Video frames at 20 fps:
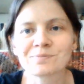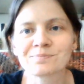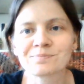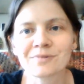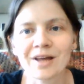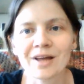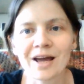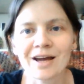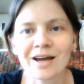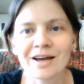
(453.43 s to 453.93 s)

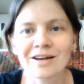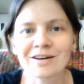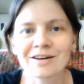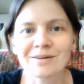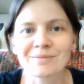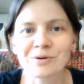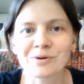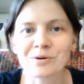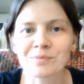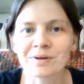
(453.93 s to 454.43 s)
and I'm
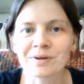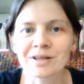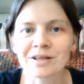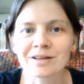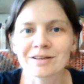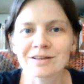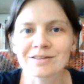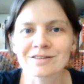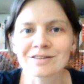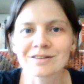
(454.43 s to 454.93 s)
hoping
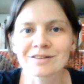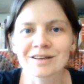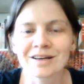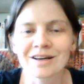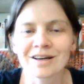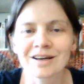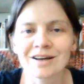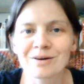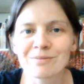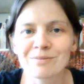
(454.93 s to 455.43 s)
that
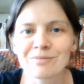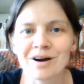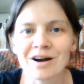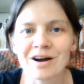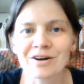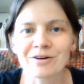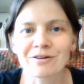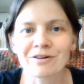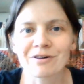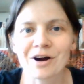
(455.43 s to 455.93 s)
mine
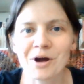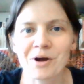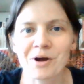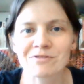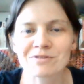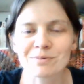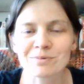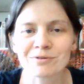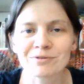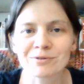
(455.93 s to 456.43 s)
arrives
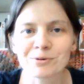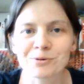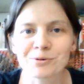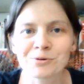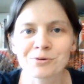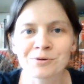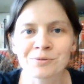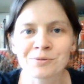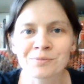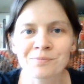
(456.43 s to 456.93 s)

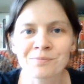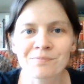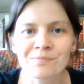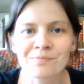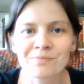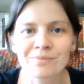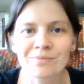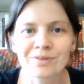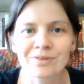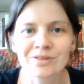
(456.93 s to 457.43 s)
before
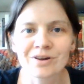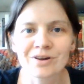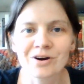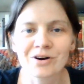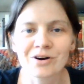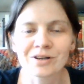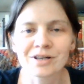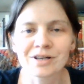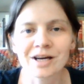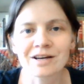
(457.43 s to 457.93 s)
the
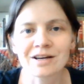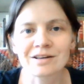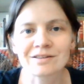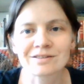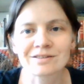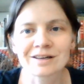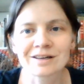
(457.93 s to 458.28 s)
holidays,